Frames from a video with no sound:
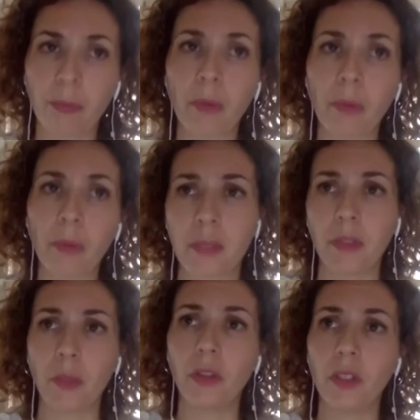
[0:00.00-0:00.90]

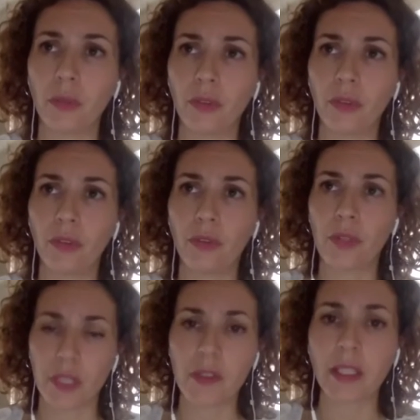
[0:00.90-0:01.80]
possibly the one that
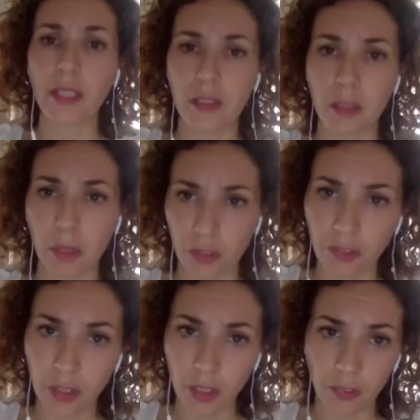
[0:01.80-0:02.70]
receives the least amount of
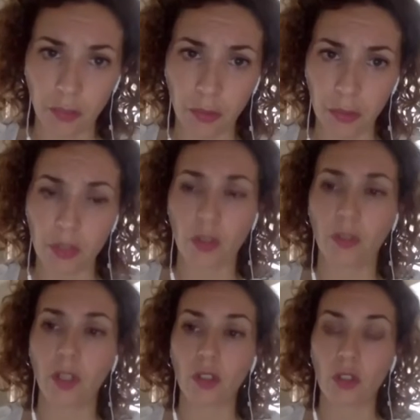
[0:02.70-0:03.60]
funding from the
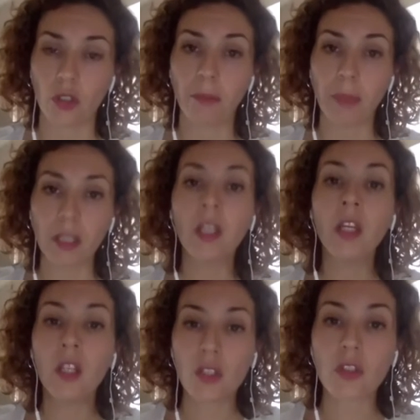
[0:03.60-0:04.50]
Ministry of Culture. But
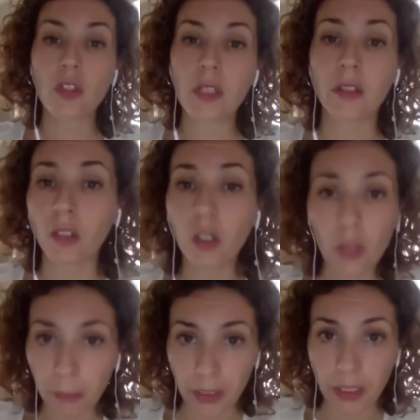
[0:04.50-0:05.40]
just to say, they're not
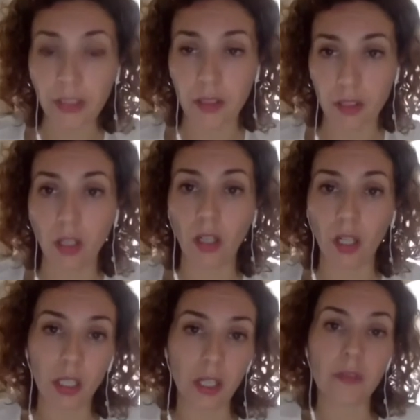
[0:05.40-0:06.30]
crumbling. These are
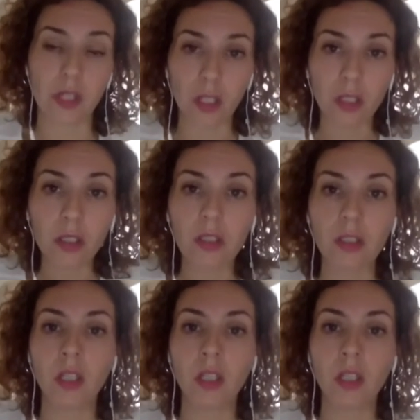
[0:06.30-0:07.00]
archives that are in,